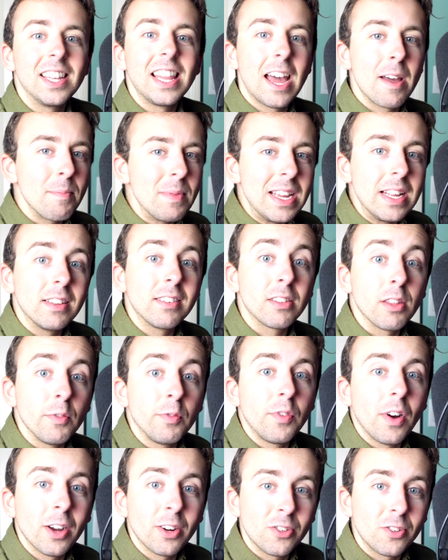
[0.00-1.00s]
That means the
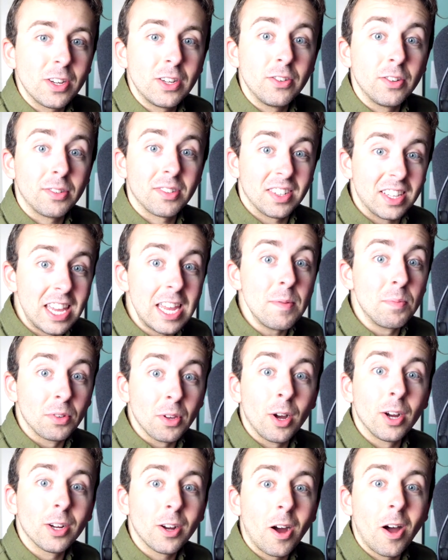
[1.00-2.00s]
function just keeps
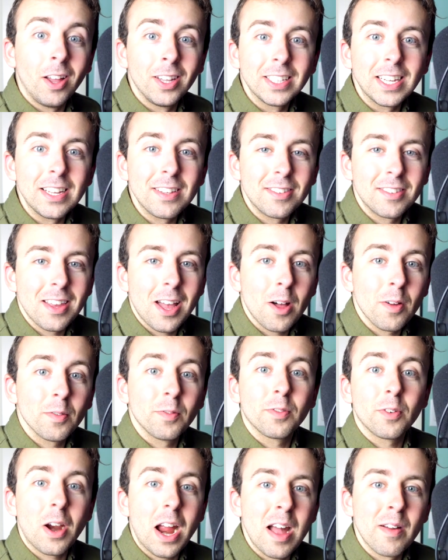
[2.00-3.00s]
on calling itself
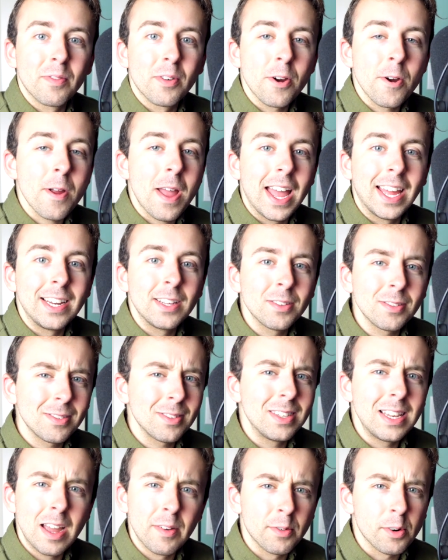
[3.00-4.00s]
forever, and it's
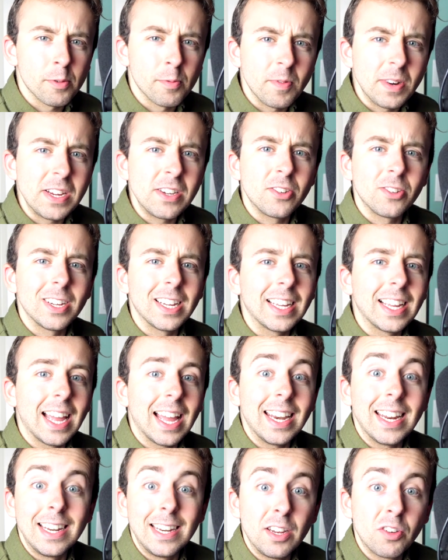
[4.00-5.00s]
never reaching
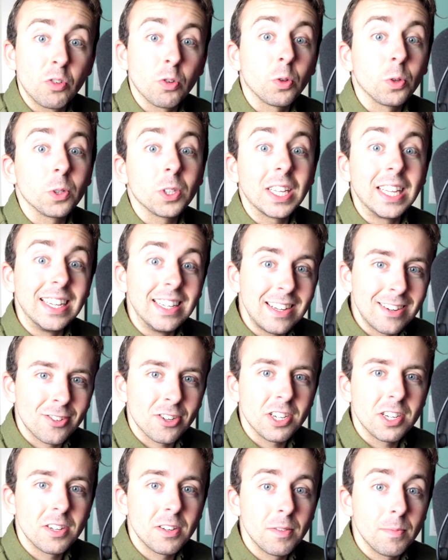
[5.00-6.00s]
an initial
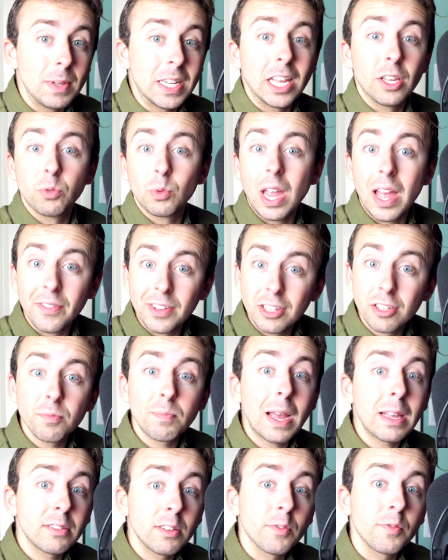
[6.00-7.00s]
condition because we haven't
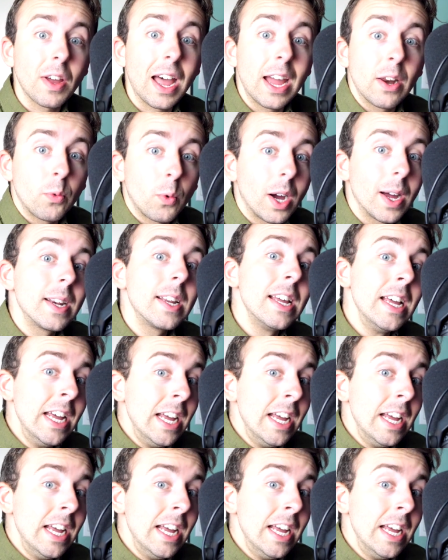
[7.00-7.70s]
specified one.